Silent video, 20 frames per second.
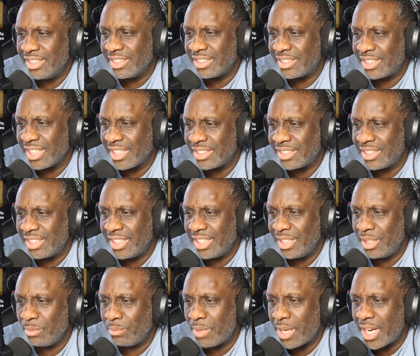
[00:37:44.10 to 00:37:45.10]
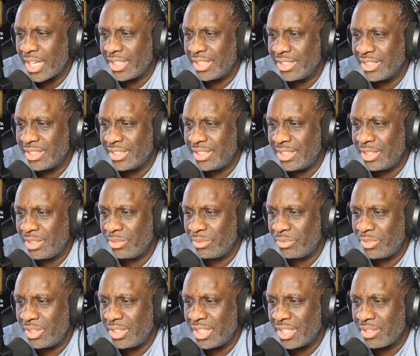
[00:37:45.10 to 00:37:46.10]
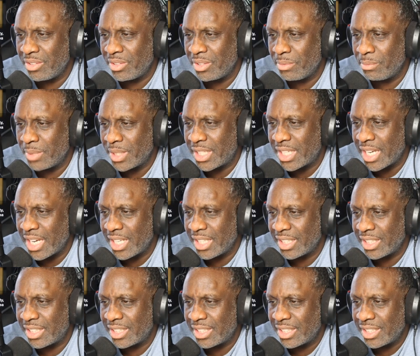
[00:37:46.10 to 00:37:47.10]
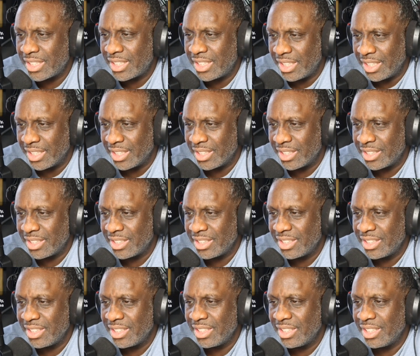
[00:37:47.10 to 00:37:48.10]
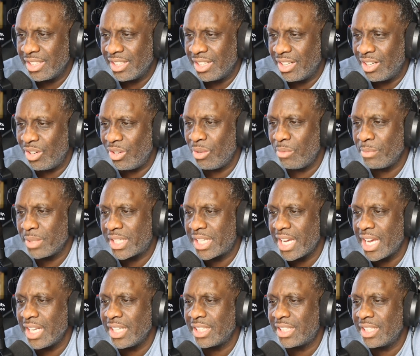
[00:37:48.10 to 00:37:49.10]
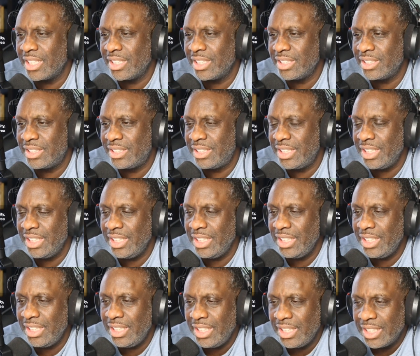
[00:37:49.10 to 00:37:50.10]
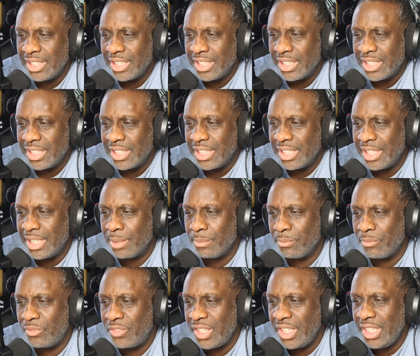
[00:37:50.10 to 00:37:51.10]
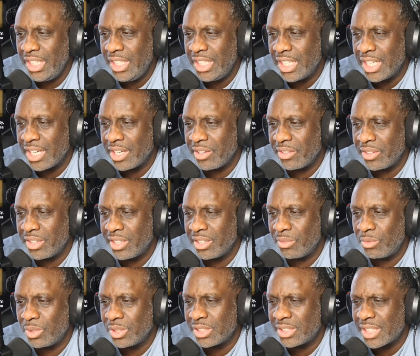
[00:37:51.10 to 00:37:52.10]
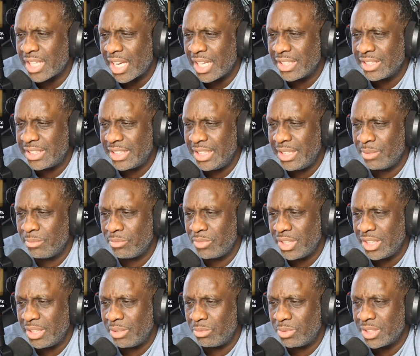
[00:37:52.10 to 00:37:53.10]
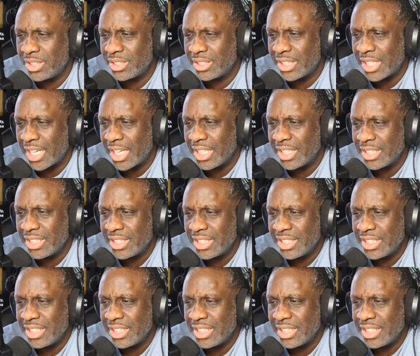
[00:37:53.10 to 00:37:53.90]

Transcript: Necessity. Anybody in the DMV area mechanic here? Oh, mechanic in the DMV area. What's that? DMV. What is that?